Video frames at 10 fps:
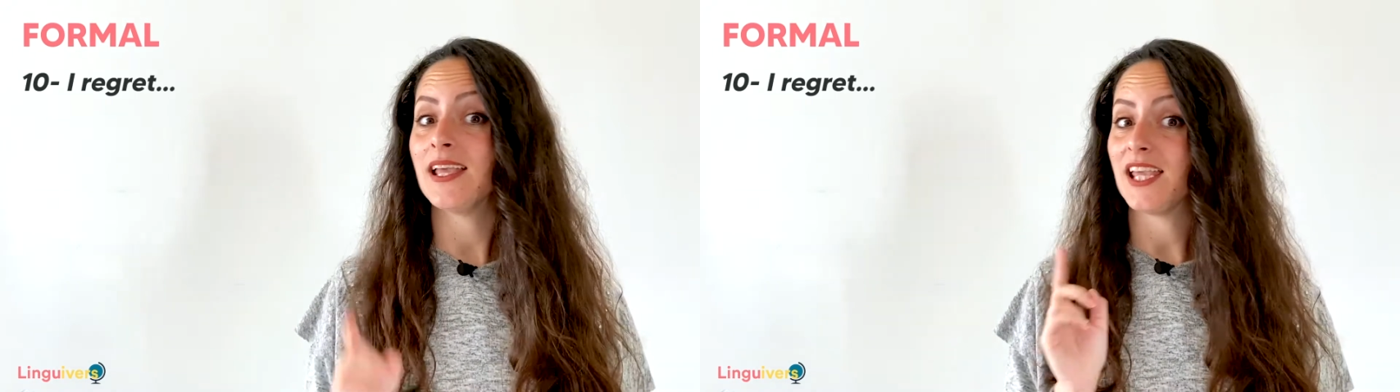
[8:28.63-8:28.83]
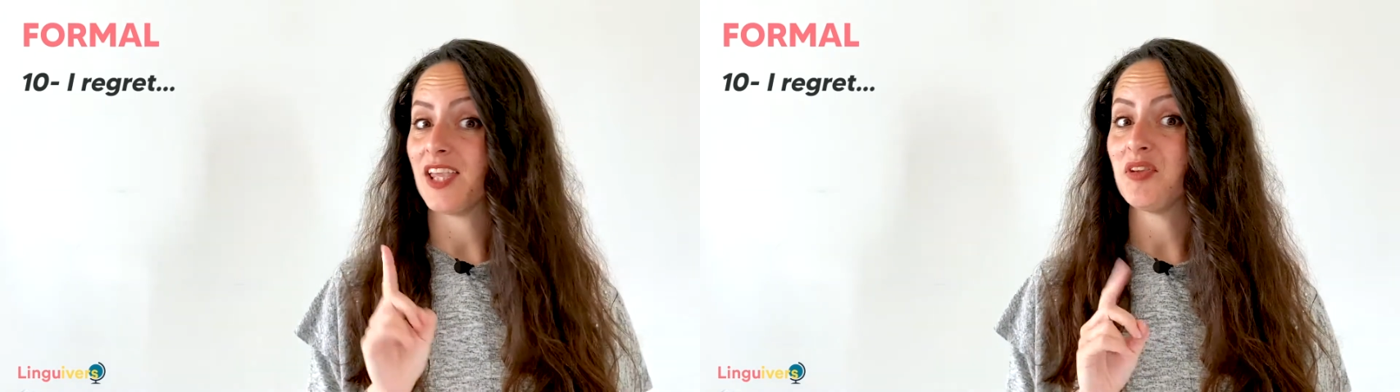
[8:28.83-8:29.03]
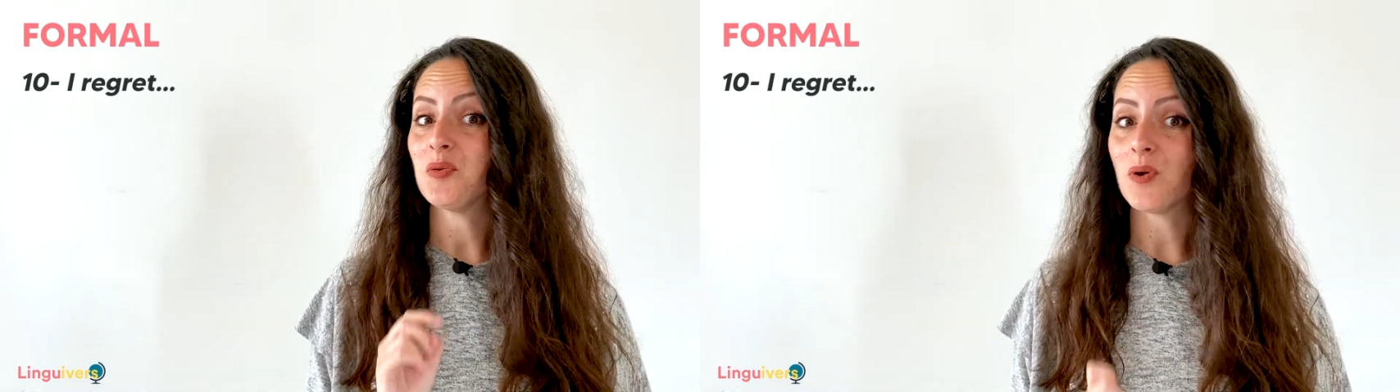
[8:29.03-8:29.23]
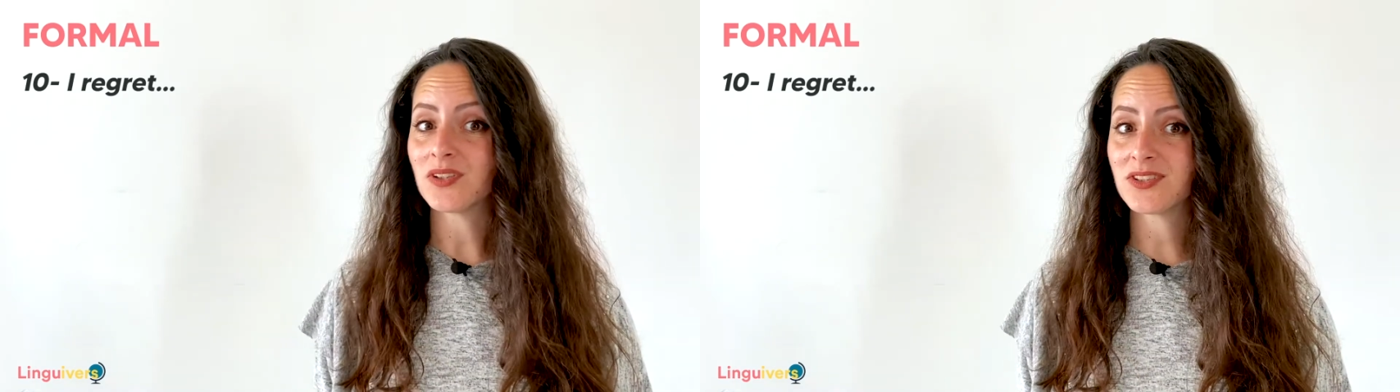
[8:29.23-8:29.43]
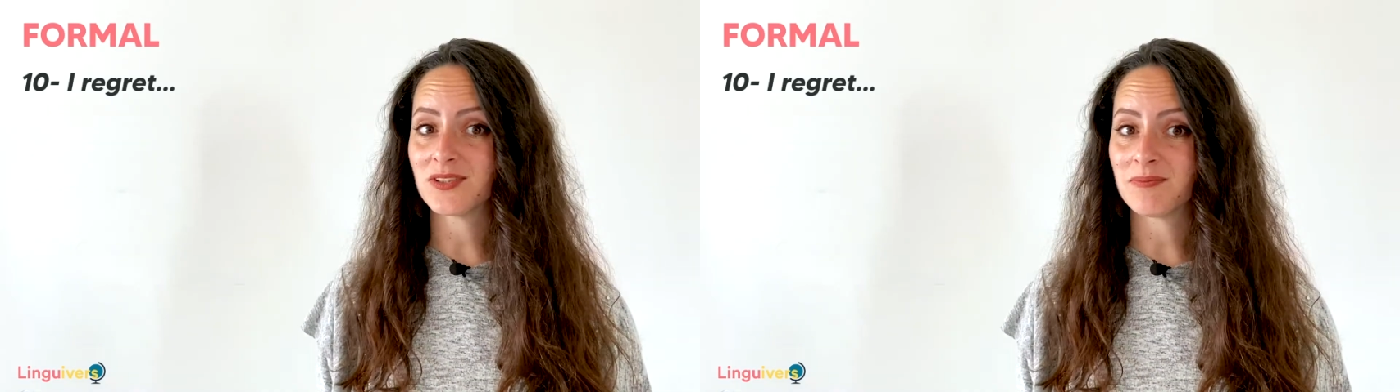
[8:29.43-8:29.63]
If you
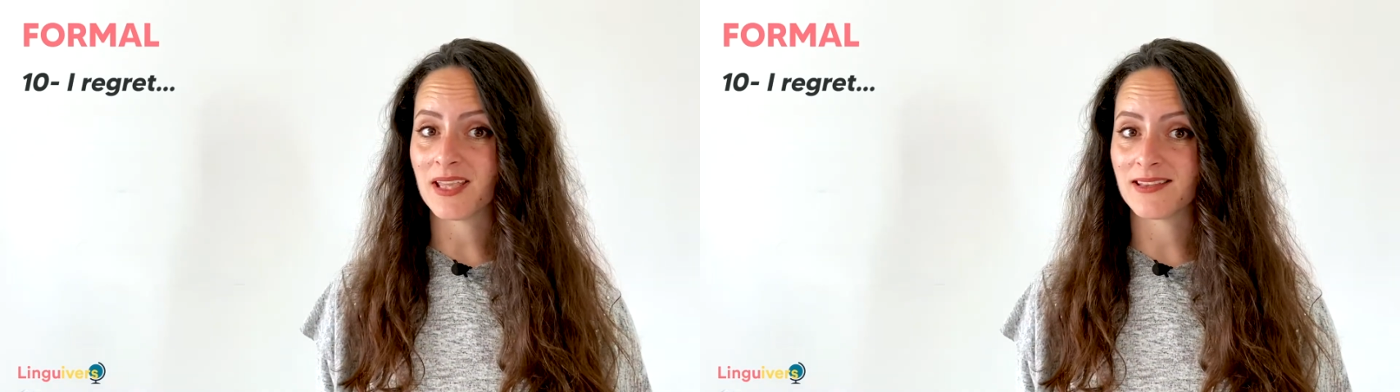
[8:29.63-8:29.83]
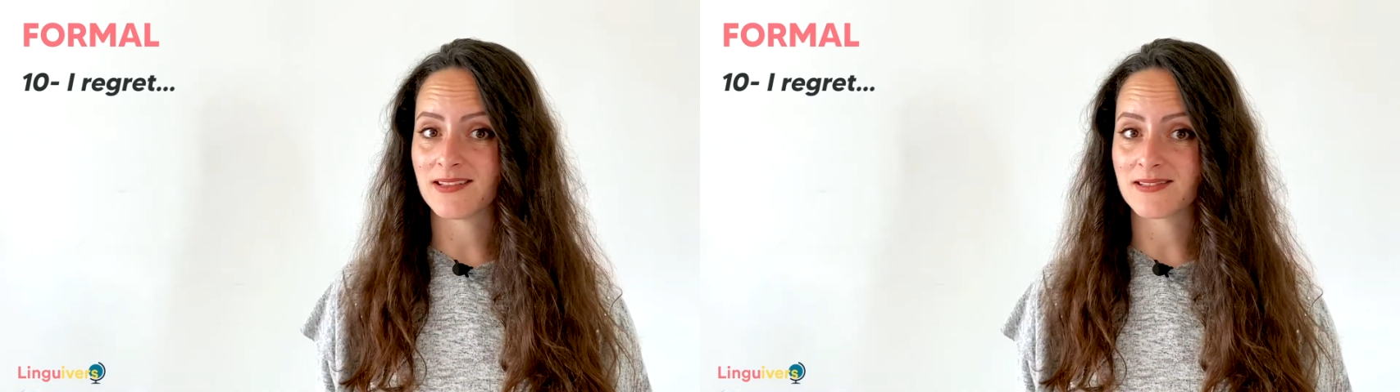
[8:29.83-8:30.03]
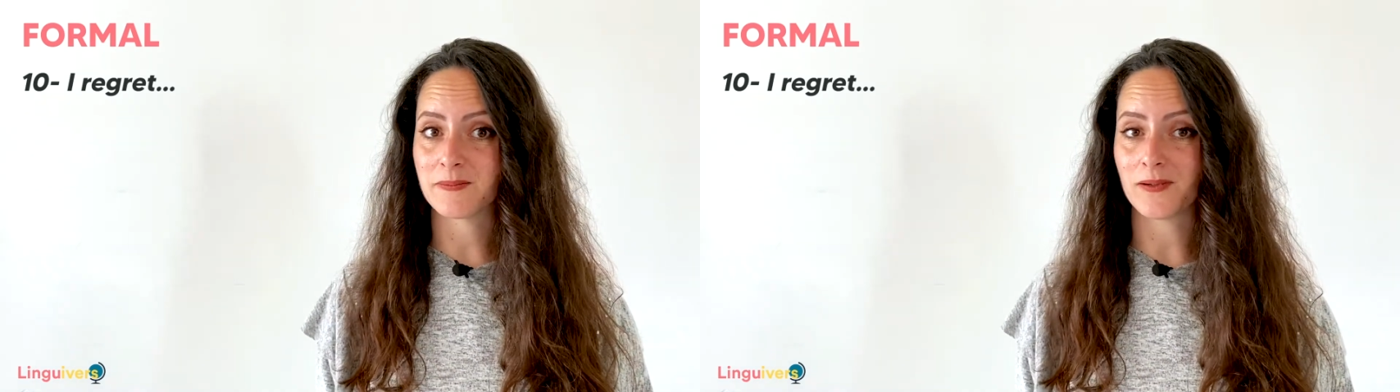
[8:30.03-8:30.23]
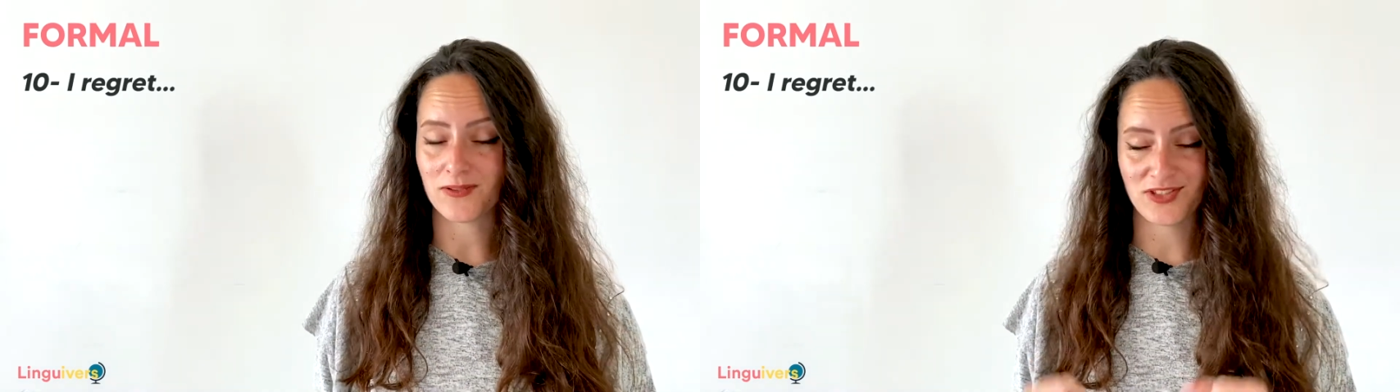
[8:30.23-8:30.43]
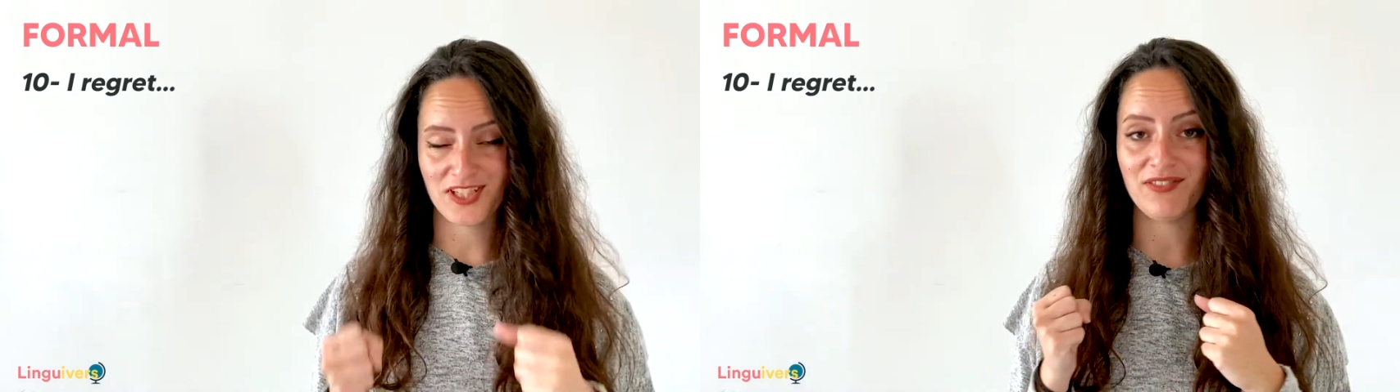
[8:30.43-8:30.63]
want to make this
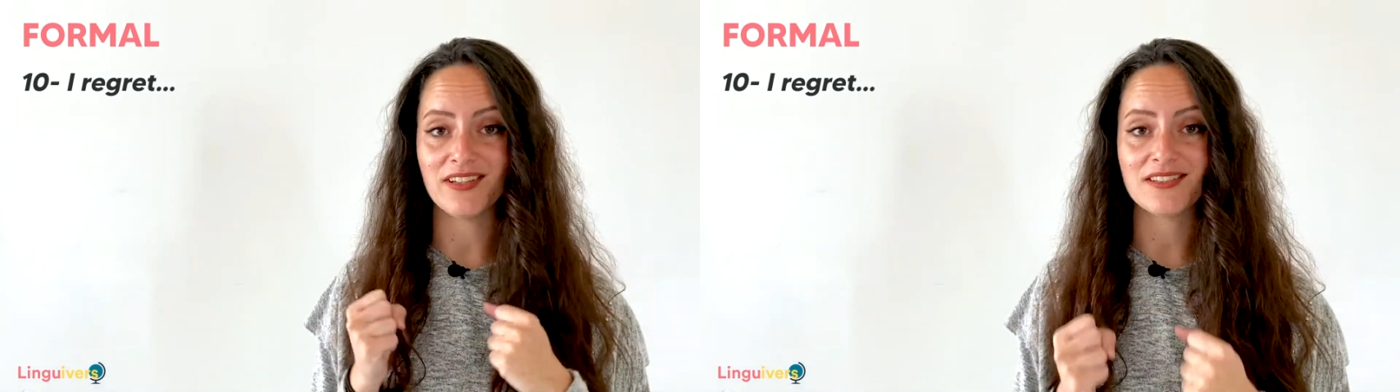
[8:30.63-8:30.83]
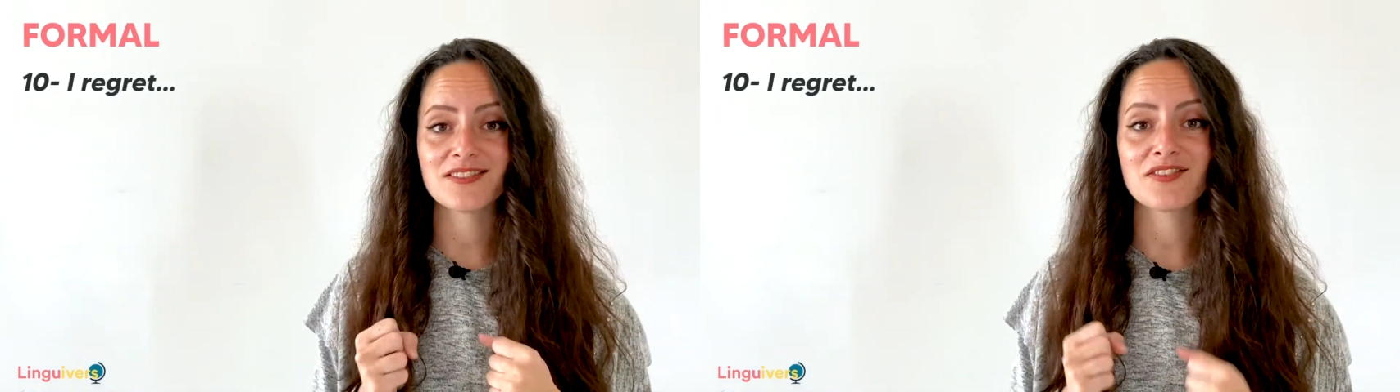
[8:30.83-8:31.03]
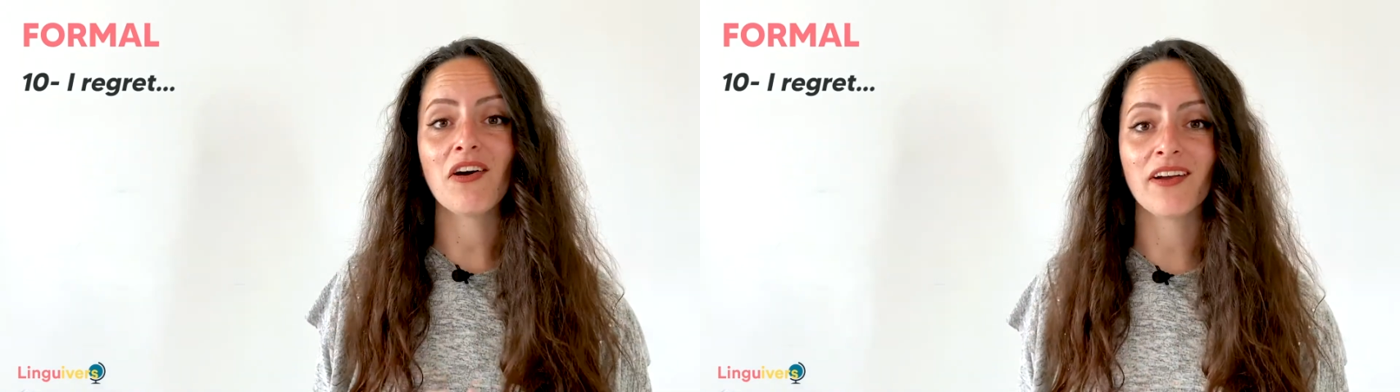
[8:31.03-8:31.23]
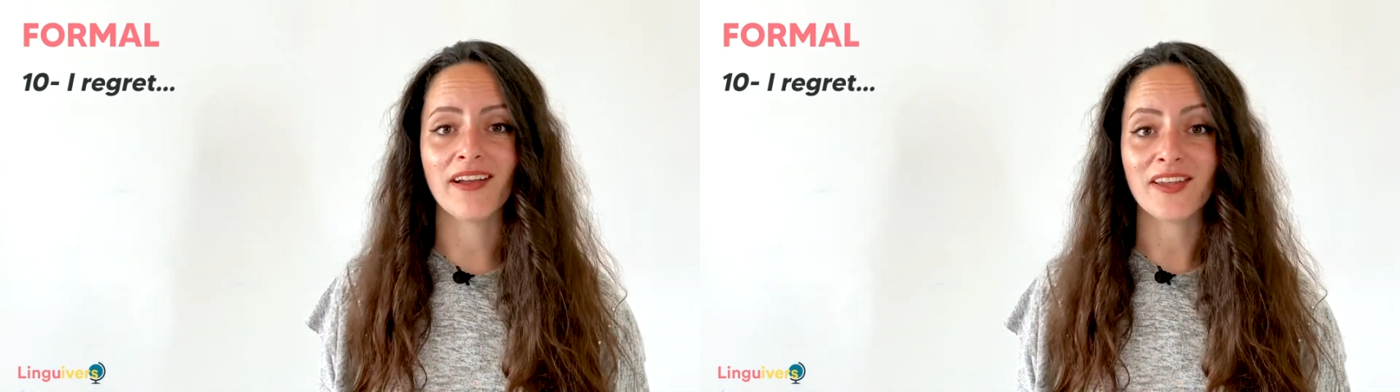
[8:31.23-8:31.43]
apology even stronger,